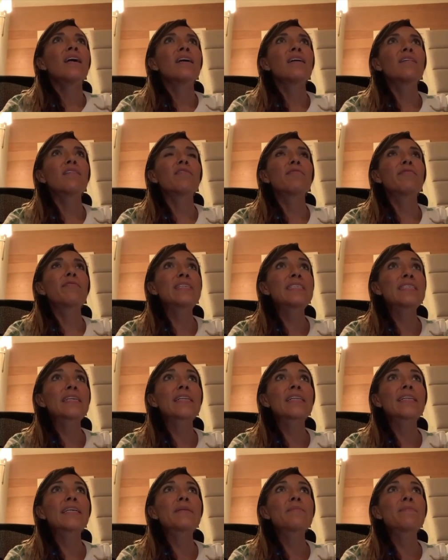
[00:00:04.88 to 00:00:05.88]

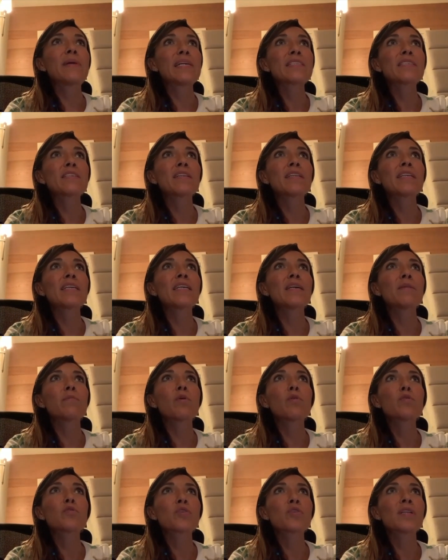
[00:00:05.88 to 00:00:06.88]
physically, mentally,
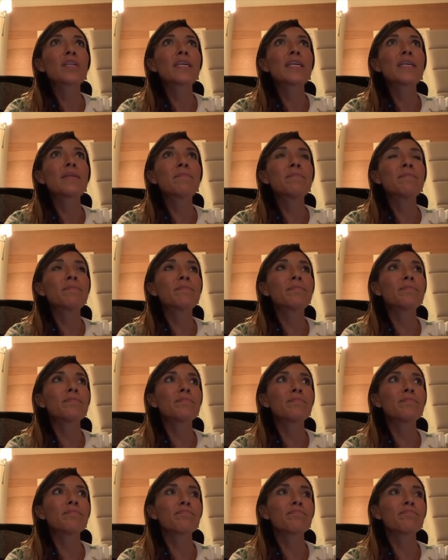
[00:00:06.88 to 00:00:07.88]
emotionally,
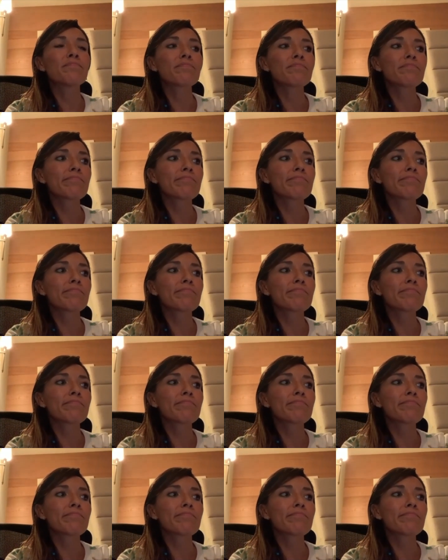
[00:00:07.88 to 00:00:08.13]
mm,